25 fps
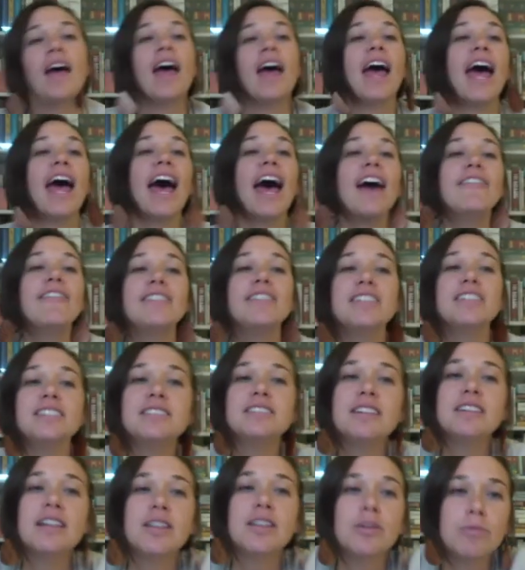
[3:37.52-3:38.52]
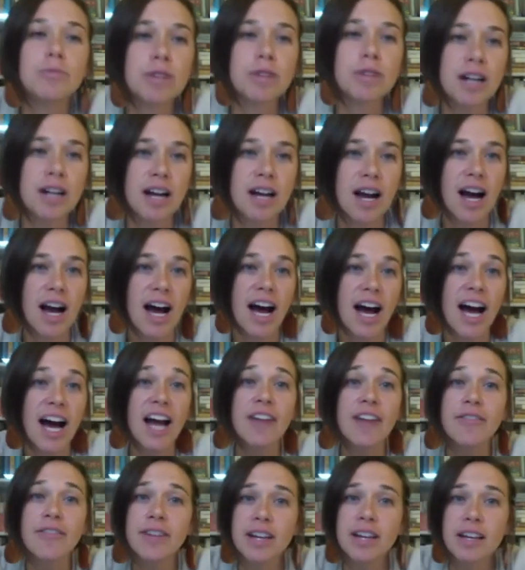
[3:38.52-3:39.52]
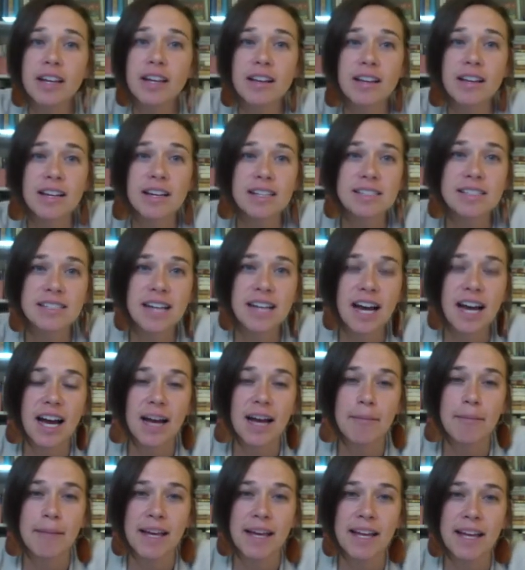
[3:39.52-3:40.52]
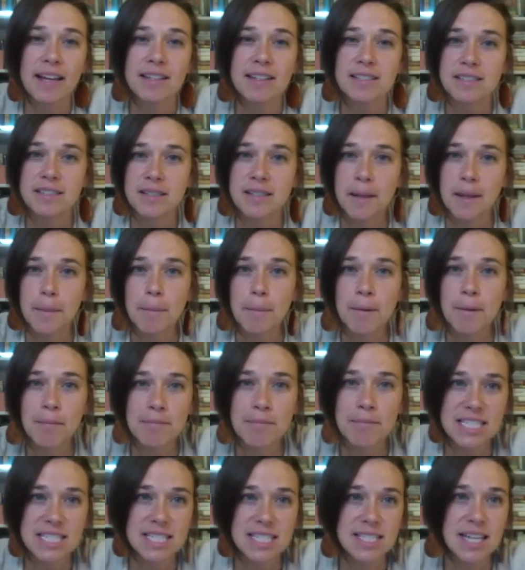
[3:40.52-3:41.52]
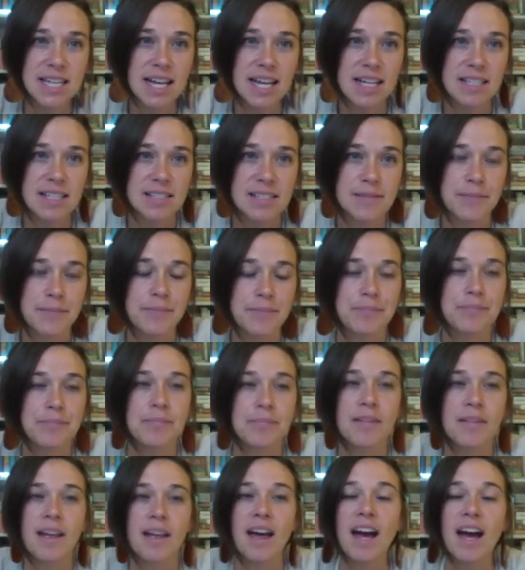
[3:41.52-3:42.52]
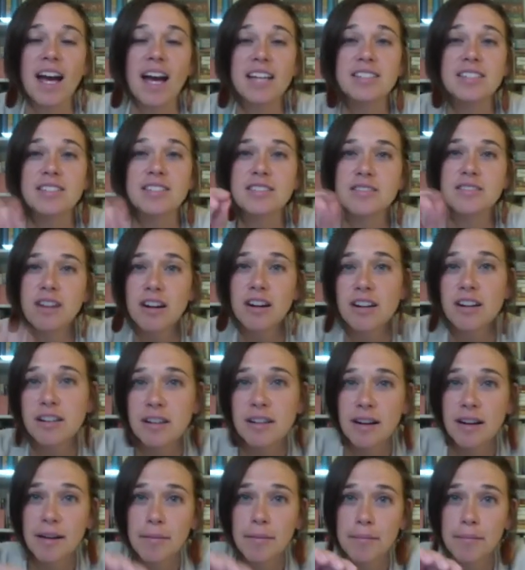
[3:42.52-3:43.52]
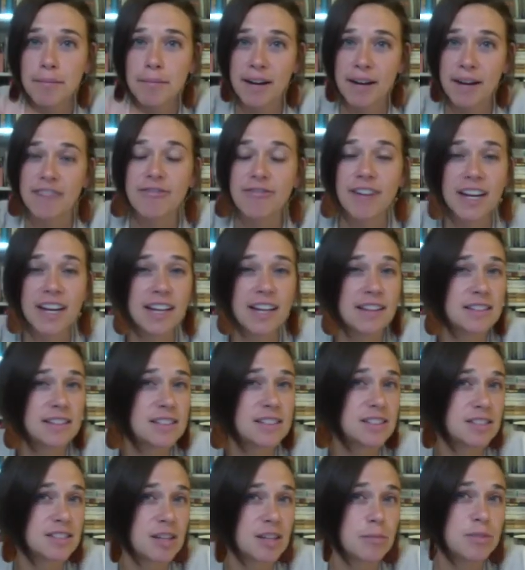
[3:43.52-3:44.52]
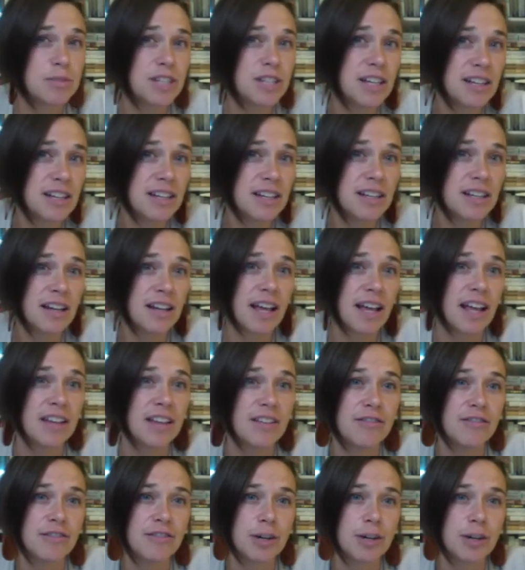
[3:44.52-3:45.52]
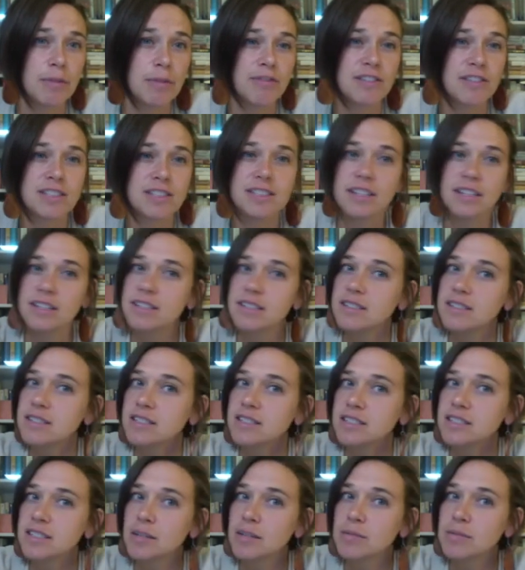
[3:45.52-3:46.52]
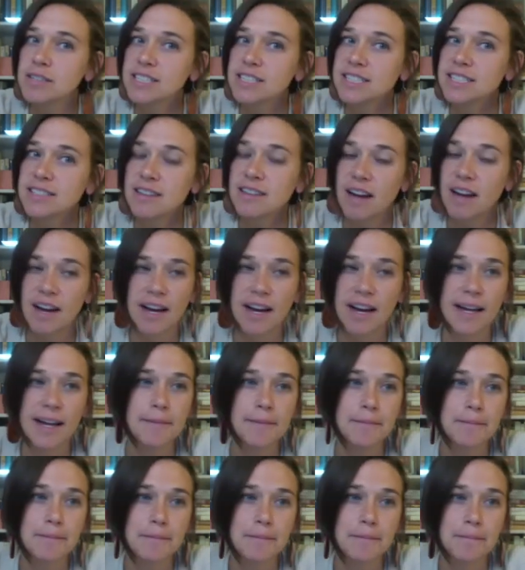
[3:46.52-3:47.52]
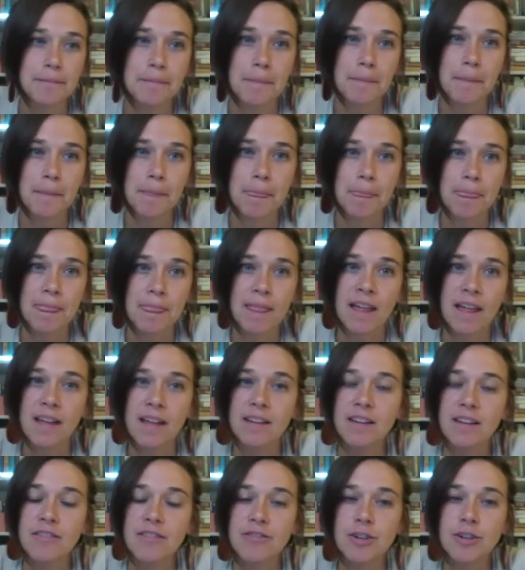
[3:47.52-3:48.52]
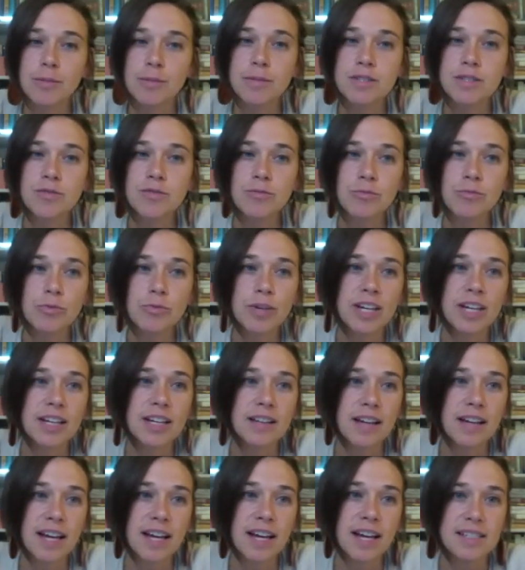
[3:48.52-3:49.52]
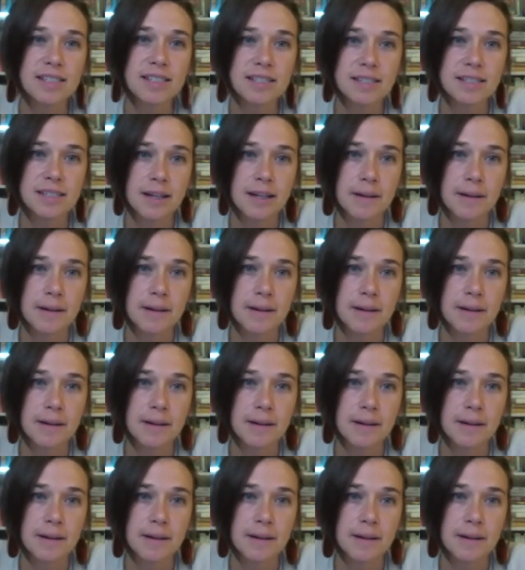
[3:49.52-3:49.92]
Having done the work, I realized I made some mistakes. I start by finding the subject and the verb of the sentence. The subject is I. The verb is realized.